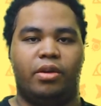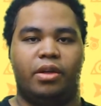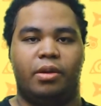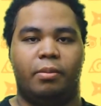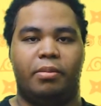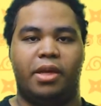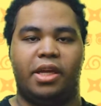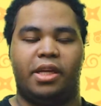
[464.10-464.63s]

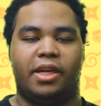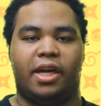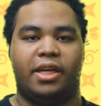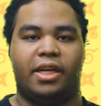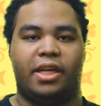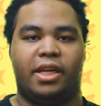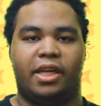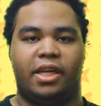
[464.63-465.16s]
be
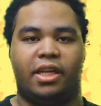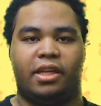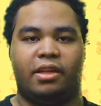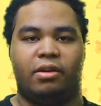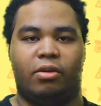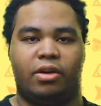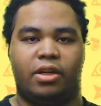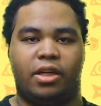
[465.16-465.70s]
cunning
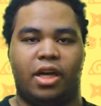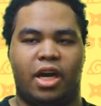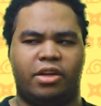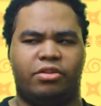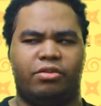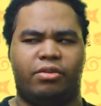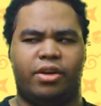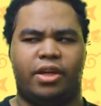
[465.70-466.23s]
or
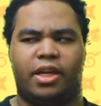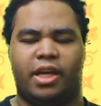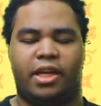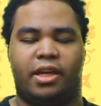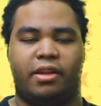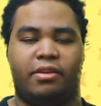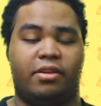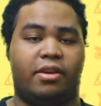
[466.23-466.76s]
conjuring, I
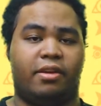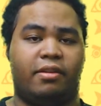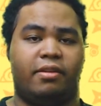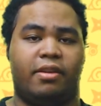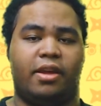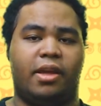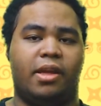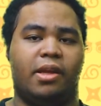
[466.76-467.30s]
guess you could
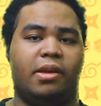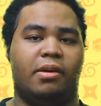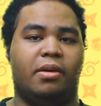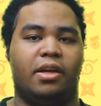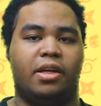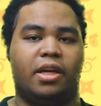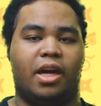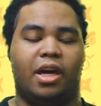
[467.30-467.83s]
say,
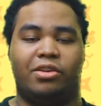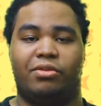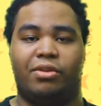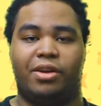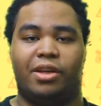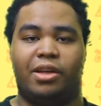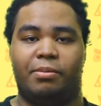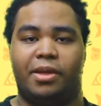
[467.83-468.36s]

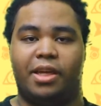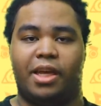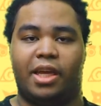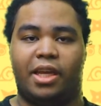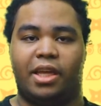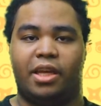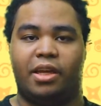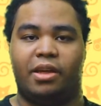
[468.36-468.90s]
conjuring in the
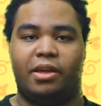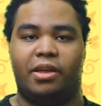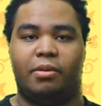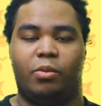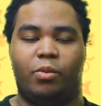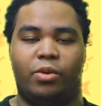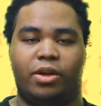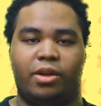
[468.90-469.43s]
beginning
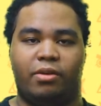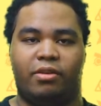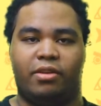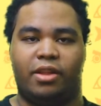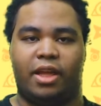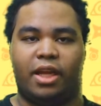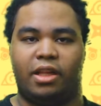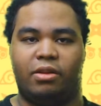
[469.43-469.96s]
when he was
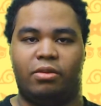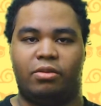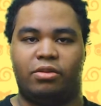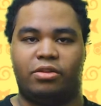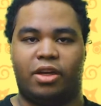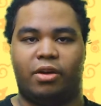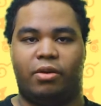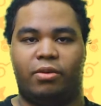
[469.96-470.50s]
like a little
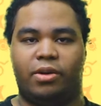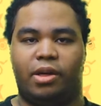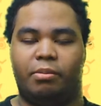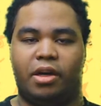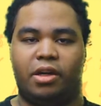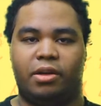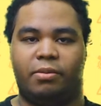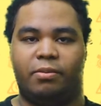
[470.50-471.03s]
child, when he
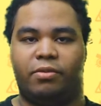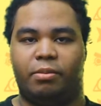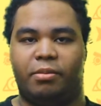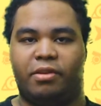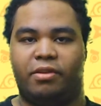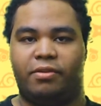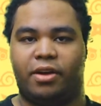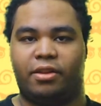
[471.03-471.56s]
bought him from
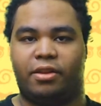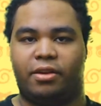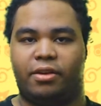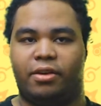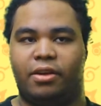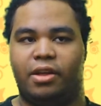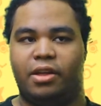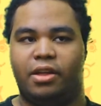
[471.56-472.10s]
his
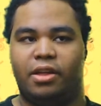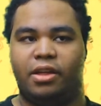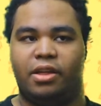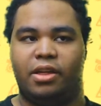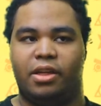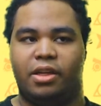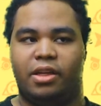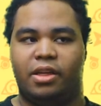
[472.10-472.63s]
father,
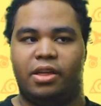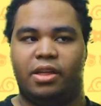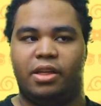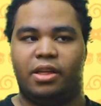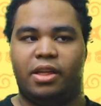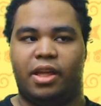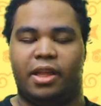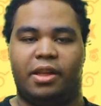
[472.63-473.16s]

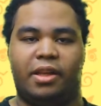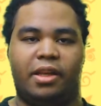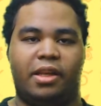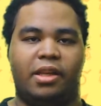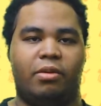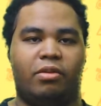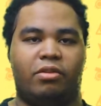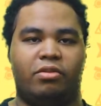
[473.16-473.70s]
and
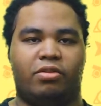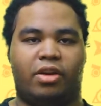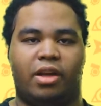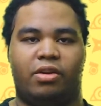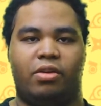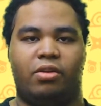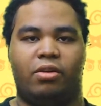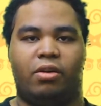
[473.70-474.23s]
he was trying
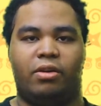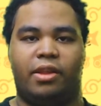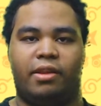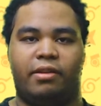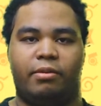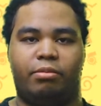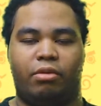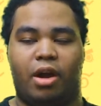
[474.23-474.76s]
to do all
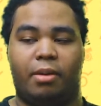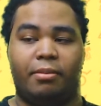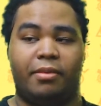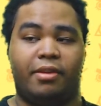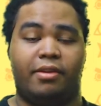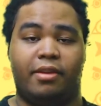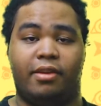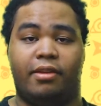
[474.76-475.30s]
these
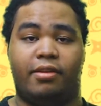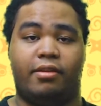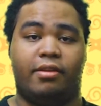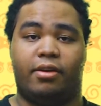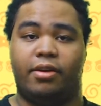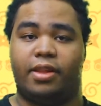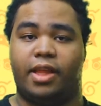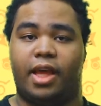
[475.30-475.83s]
promises and
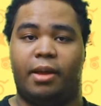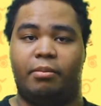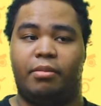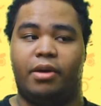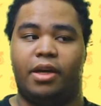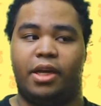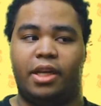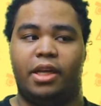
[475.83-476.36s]
all that,
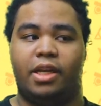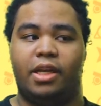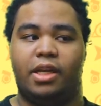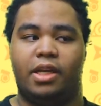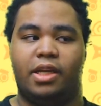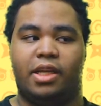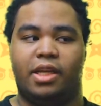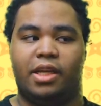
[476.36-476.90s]
but
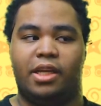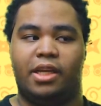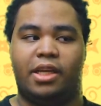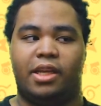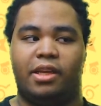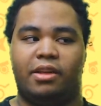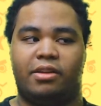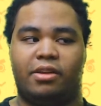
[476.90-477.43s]

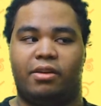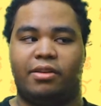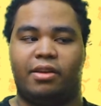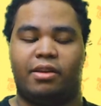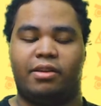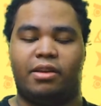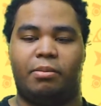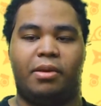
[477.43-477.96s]
he turns
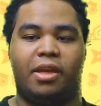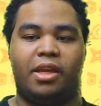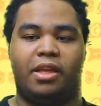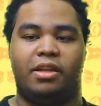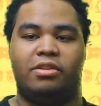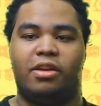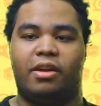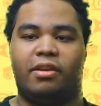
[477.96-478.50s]
out to be
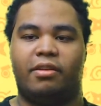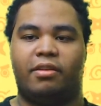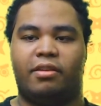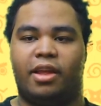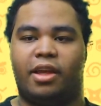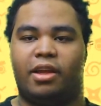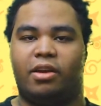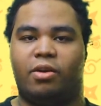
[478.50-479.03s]
just
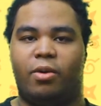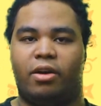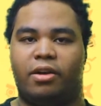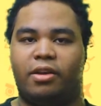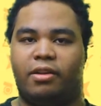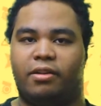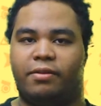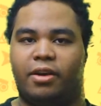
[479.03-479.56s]
like
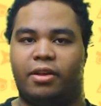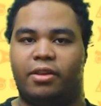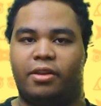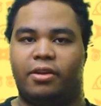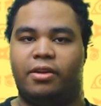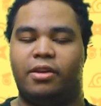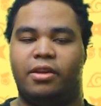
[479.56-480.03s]
Kawaki's father.